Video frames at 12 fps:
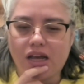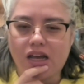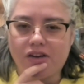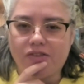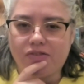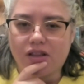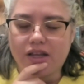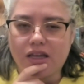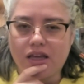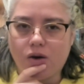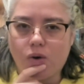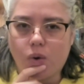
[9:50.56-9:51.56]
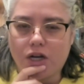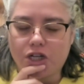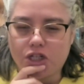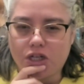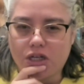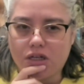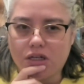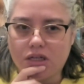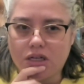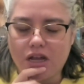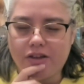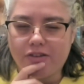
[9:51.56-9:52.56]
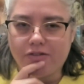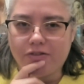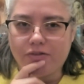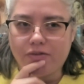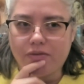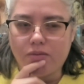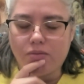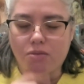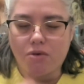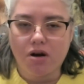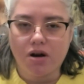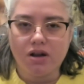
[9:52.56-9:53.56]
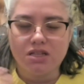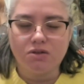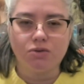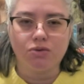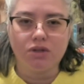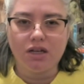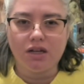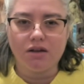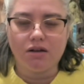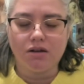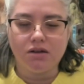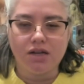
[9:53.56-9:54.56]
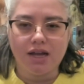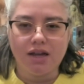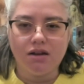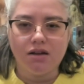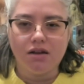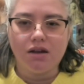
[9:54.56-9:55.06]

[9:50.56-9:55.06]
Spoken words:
and felt like he questioned if Marius was really dead,